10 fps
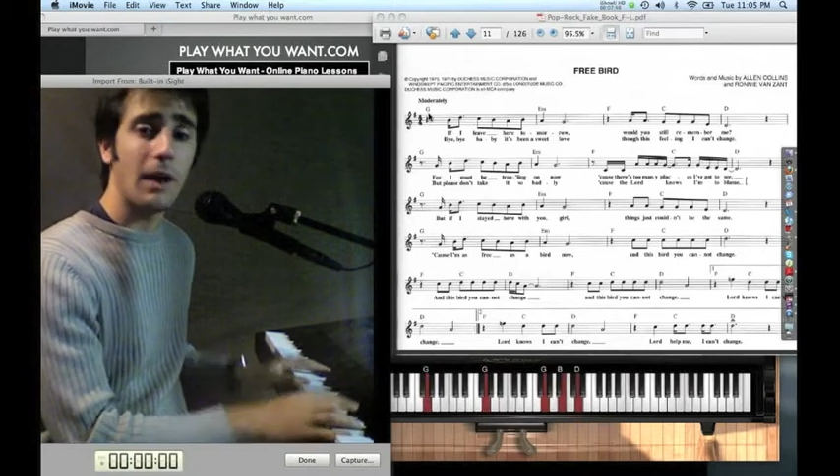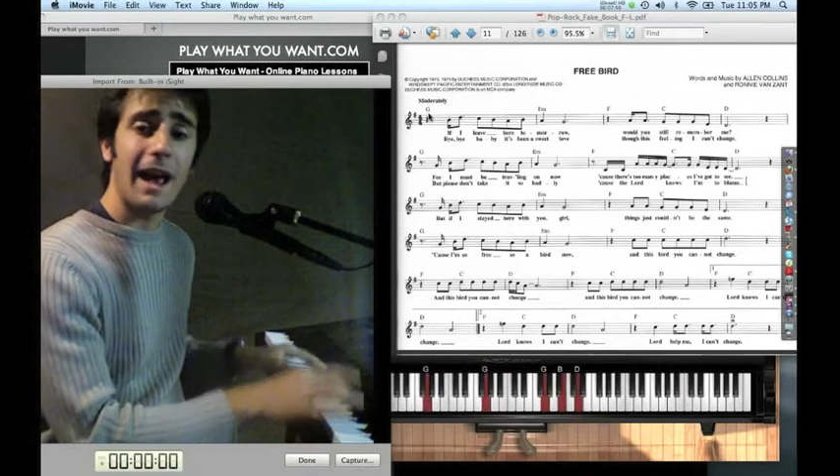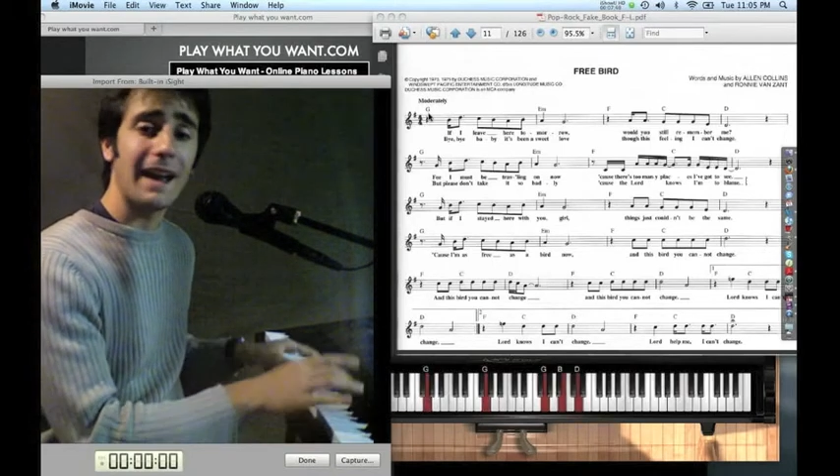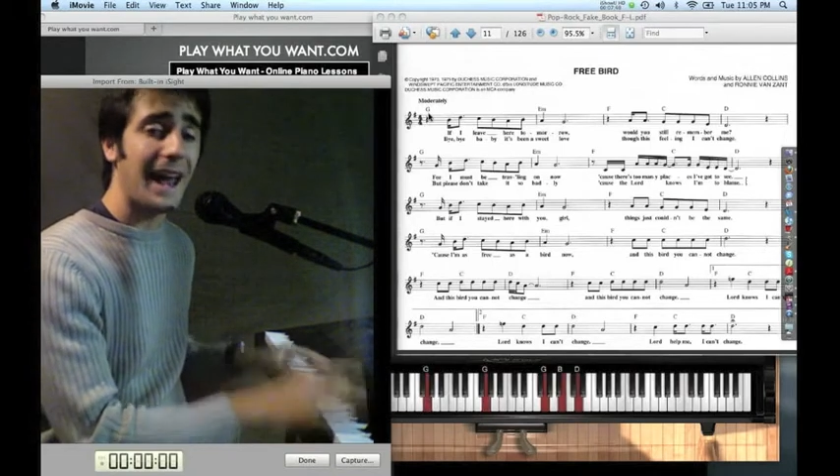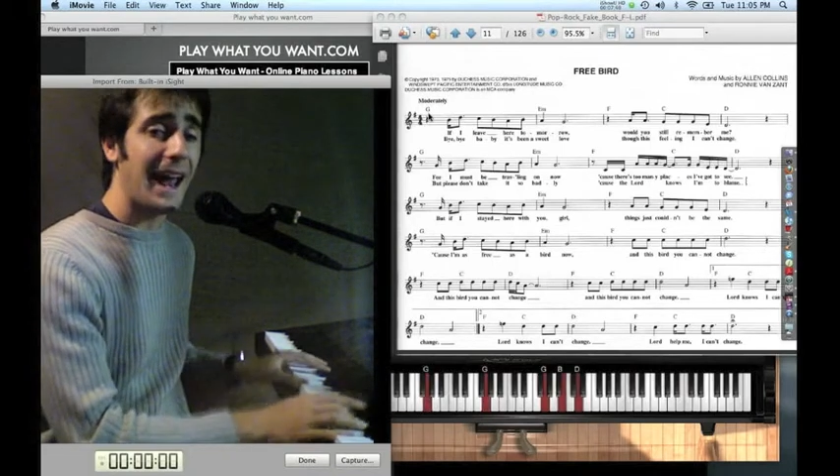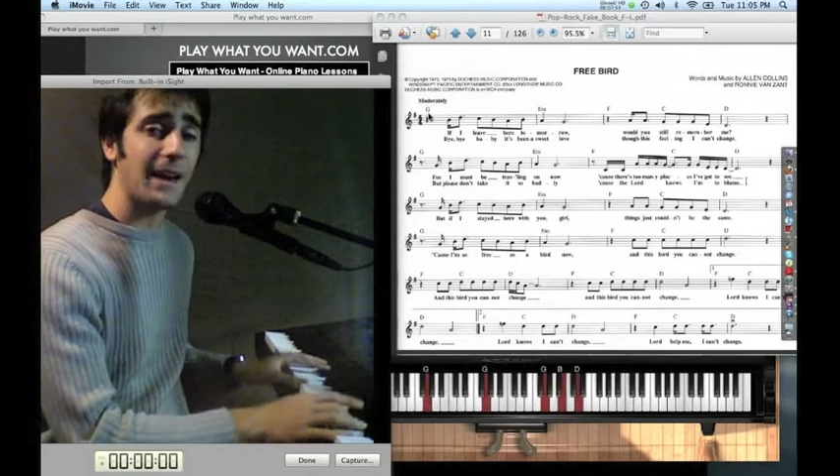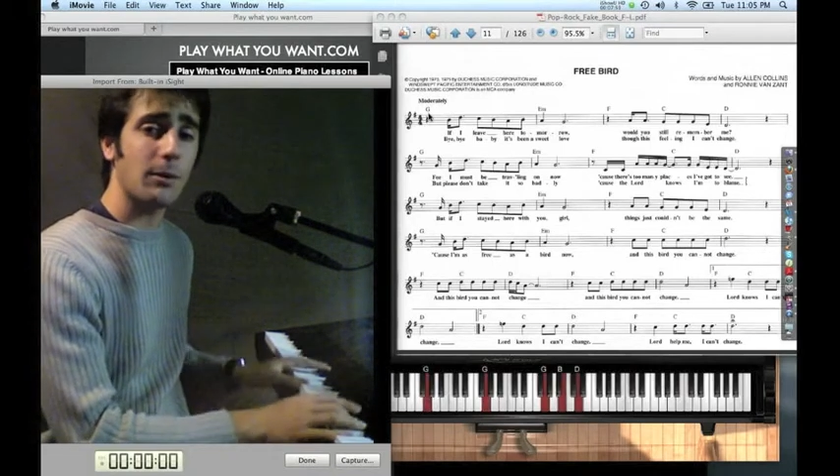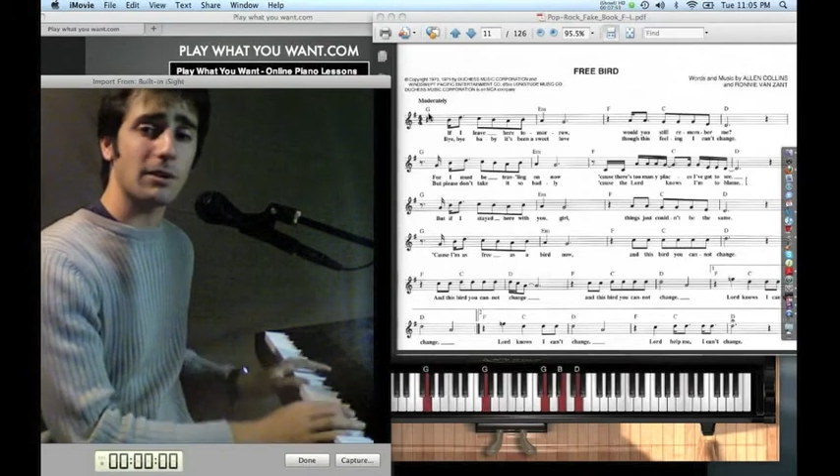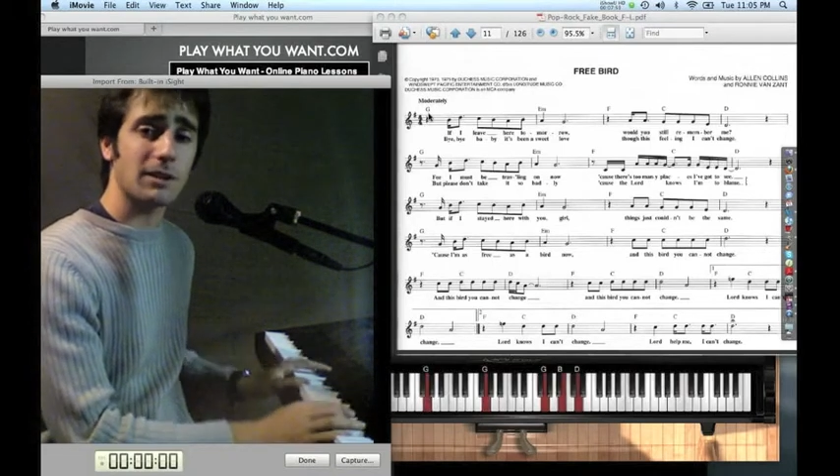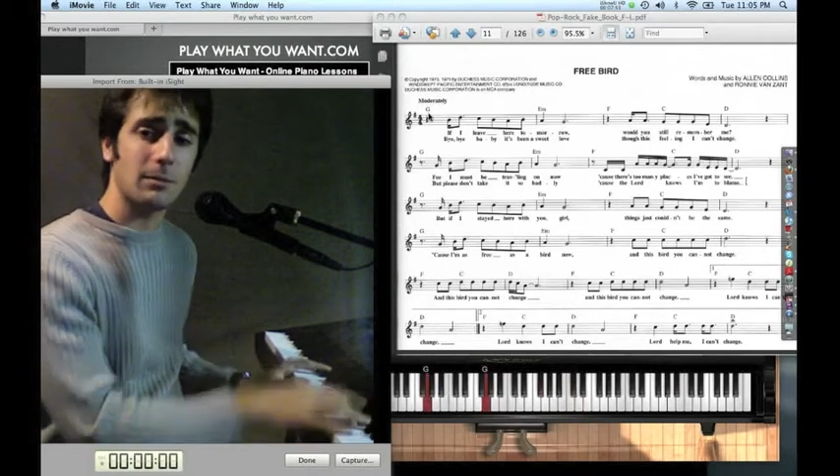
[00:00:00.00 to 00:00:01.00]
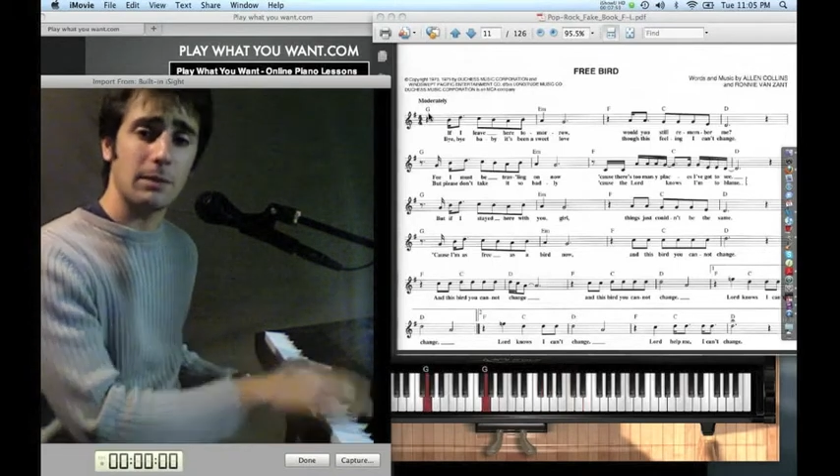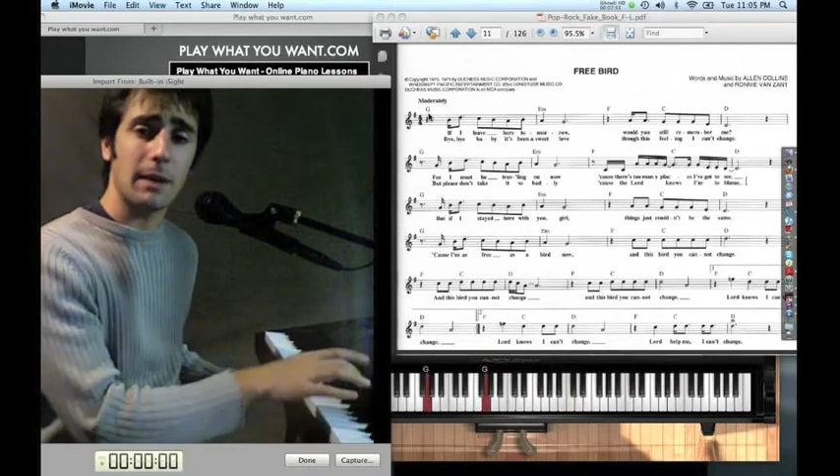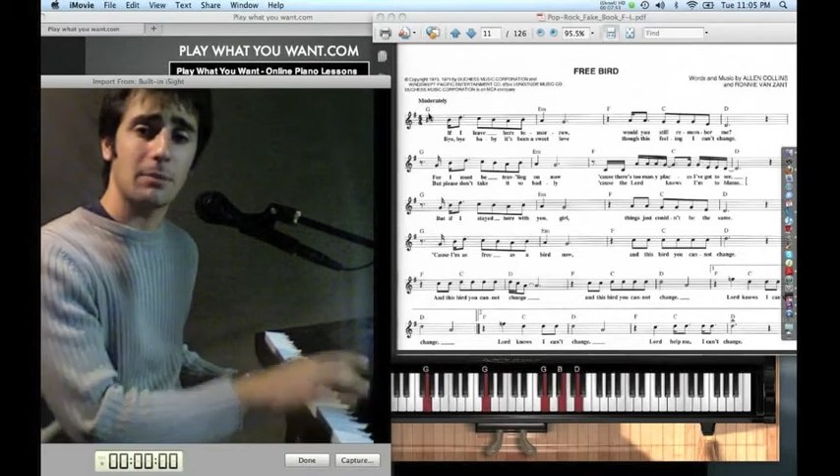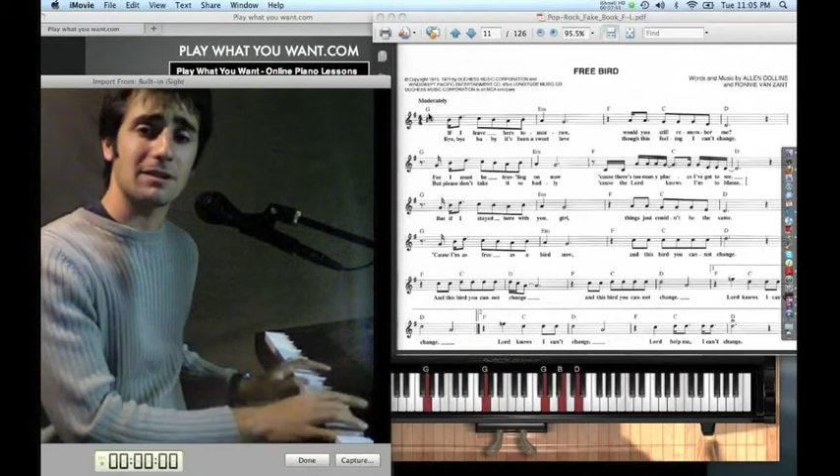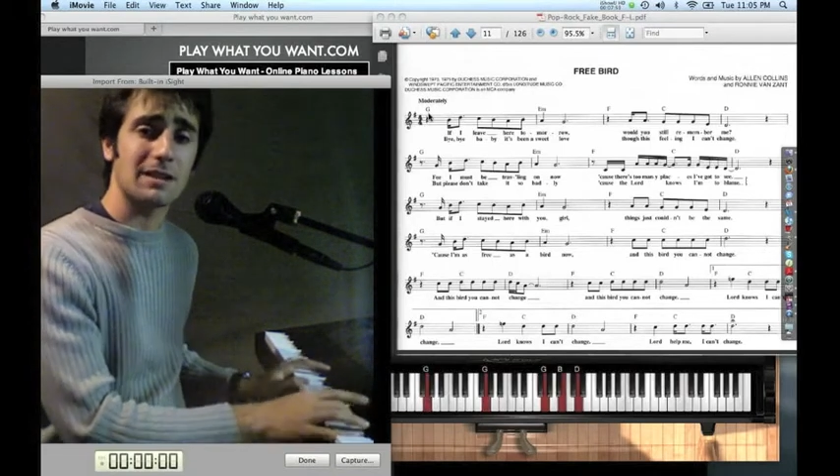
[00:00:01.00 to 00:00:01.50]
and anyone's going to be
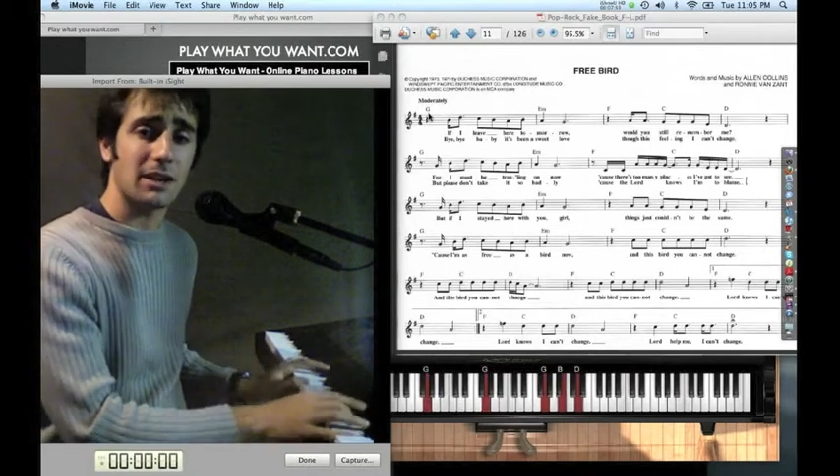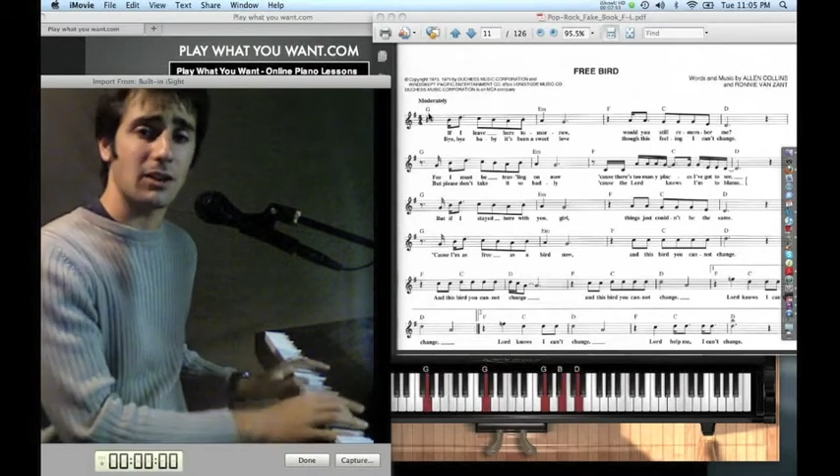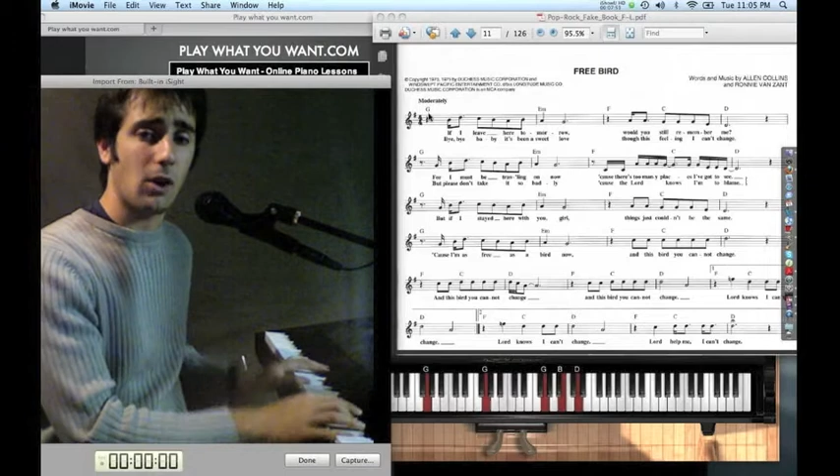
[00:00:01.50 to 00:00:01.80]
able to sing